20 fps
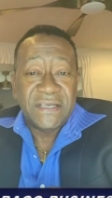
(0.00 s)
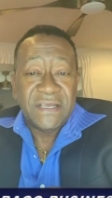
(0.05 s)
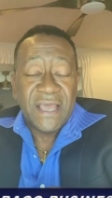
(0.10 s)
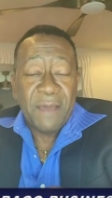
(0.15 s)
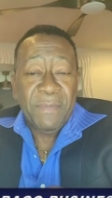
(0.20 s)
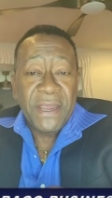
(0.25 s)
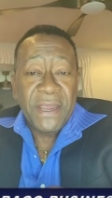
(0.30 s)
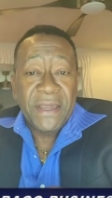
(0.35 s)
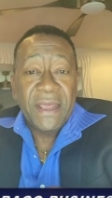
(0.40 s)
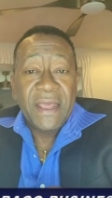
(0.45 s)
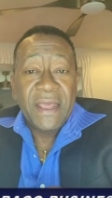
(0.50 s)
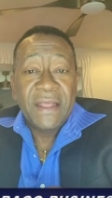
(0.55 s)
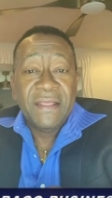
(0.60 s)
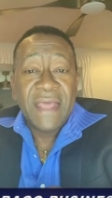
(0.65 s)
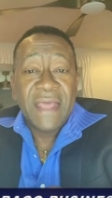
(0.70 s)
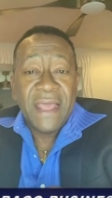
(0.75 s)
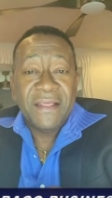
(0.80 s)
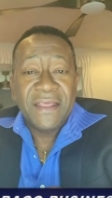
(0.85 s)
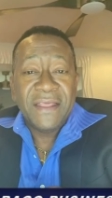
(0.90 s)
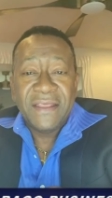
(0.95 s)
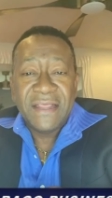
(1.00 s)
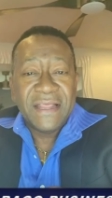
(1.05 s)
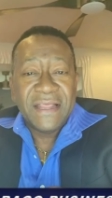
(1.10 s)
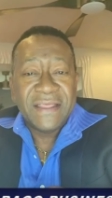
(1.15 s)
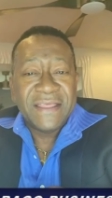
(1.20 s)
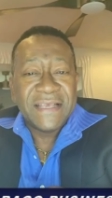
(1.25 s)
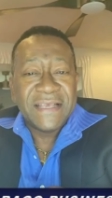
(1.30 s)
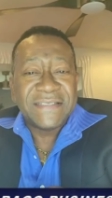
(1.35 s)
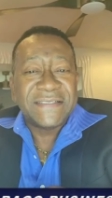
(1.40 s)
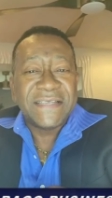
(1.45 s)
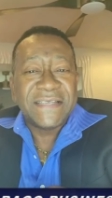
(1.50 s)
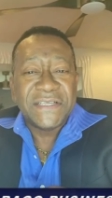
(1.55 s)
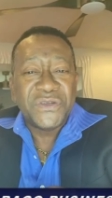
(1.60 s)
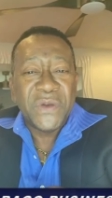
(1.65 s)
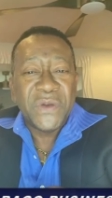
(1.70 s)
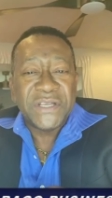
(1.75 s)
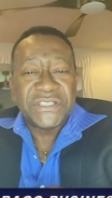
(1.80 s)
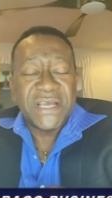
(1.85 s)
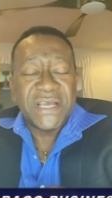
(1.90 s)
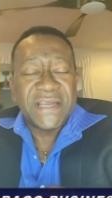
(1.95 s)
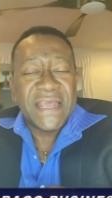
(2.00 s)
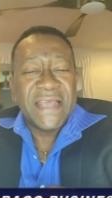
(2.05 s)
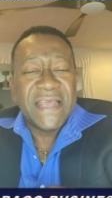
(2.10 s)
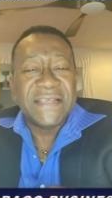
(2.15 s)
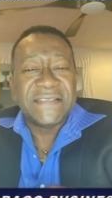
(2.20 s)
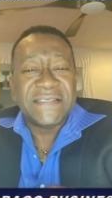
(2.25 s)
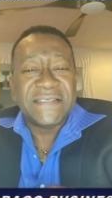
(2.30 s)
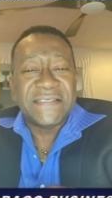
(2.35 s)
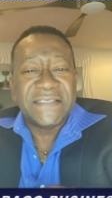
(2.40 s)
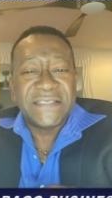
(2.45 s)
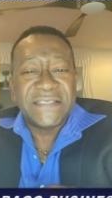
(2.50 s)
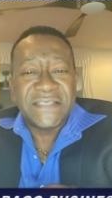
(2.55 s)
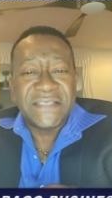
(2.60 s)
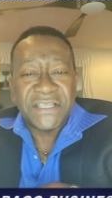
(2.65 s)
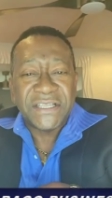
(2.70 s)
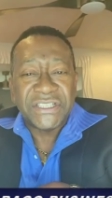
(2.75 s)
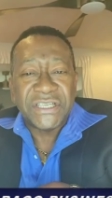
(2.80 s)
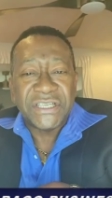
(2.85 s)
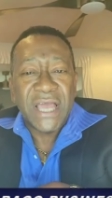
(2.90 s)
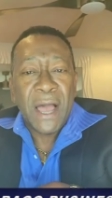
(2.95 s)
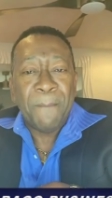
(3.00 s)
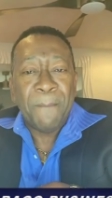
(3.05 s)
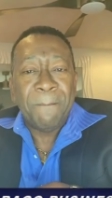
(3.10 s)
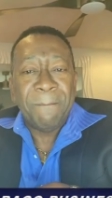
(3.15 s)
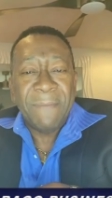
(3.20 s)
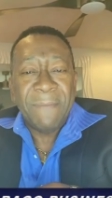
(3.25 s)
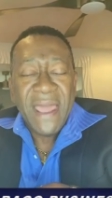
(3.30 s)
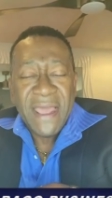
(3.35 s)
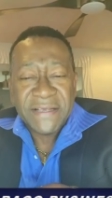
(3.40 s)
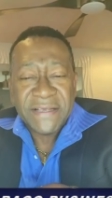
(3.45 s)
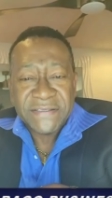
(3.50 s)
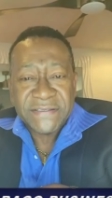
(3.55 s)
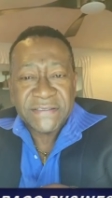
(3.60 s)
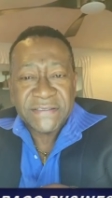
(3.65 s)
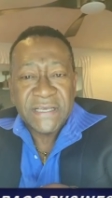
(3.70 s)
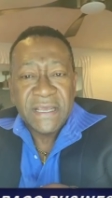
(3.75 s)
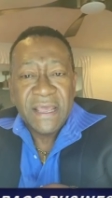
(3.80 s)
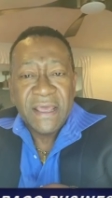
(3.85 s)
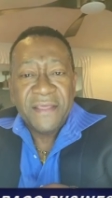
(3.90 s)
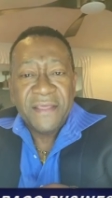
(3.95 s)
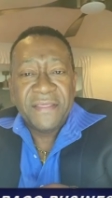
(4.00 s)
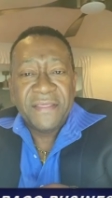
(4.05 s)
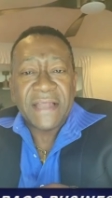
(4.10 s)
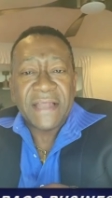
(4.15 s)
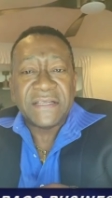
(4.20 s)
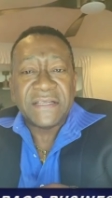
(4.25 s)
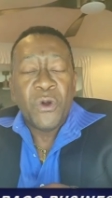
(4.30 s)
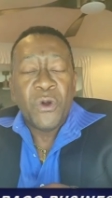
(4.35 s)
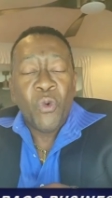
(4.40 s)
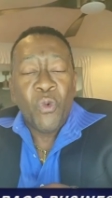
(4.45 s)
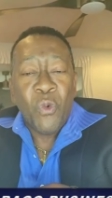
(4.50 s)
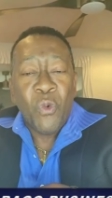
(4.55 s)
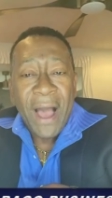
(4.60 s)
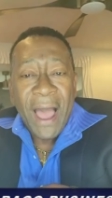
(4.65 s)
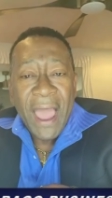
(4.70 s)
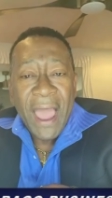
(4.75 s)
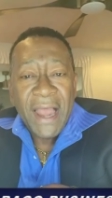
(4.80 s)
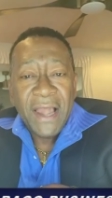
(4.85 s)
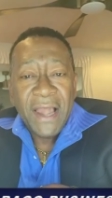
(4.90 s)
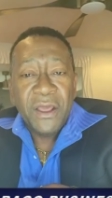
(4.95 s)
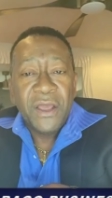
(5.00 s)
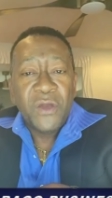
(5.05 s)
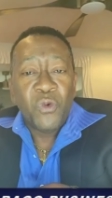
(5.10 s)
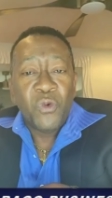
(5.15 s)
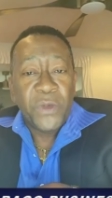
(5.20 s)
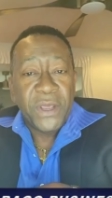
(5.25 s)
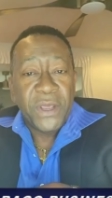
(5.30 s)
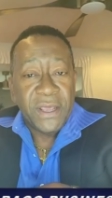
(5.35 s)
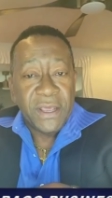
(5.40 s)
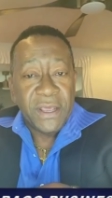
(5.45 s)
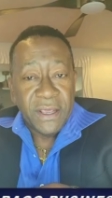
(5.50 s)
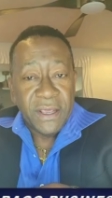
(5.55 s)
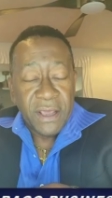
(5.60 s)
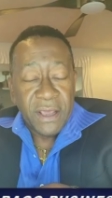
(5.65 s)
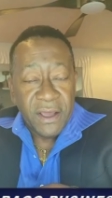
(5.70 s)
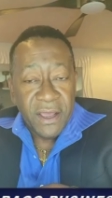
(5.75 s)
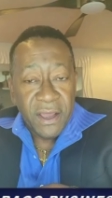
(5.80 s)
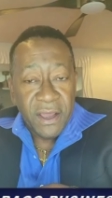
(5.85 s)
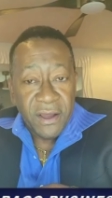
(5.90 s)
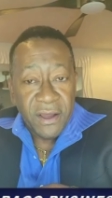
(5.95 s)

I mean, th- this situation is such a mess that while we uh,